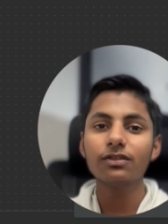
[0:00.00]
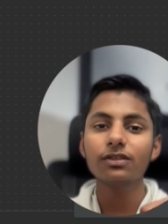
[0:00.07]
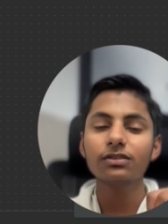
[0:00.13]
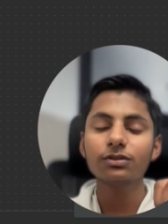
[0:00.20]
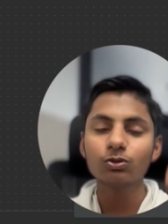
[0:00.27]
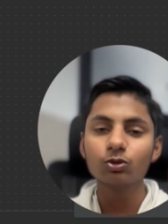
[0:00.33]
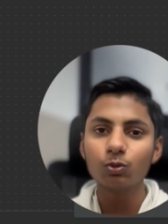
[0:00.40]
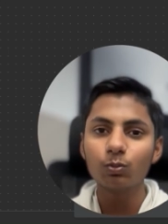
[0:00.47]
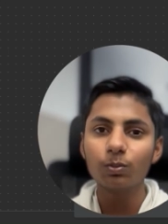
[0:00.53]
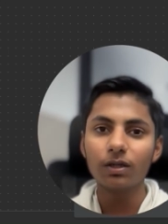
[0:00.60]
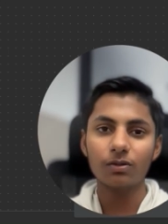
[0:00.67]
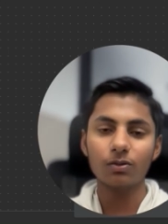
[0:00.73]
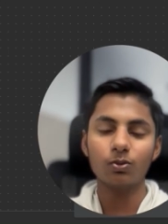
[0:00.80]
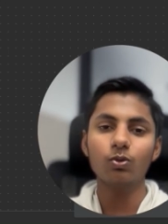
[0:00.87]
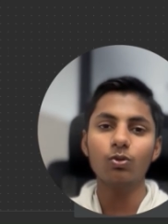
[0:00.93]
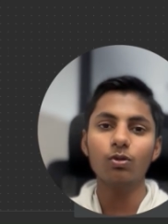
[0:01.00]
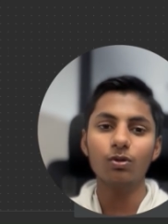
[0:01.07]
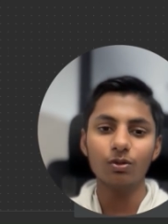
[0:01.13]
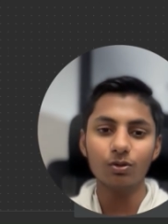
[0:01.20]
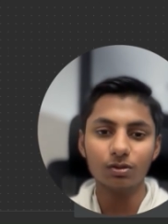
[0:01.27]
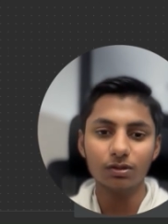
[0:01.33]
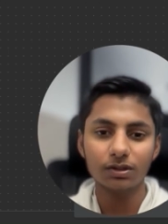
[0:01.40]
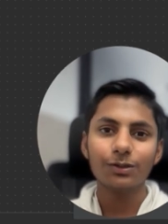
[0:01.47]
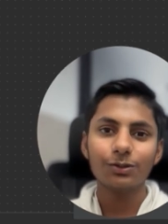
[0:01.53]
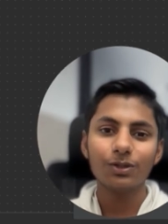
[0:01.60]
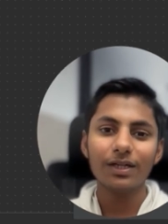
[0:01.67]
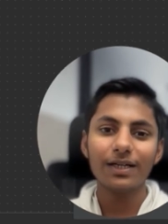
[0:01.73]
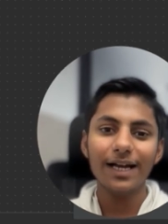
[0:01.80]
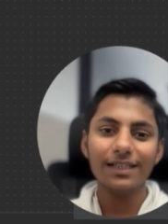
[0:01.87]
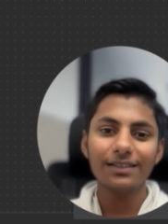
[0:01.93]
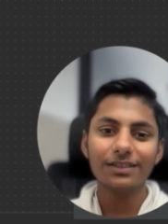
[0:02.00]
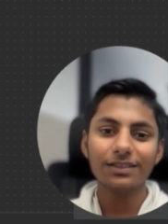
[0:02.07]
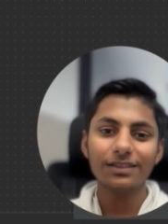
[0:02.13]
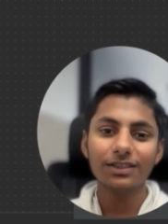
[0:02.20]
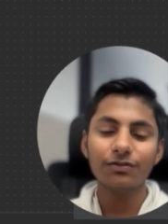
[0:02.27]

It's super cool to use. So yeah, that's it.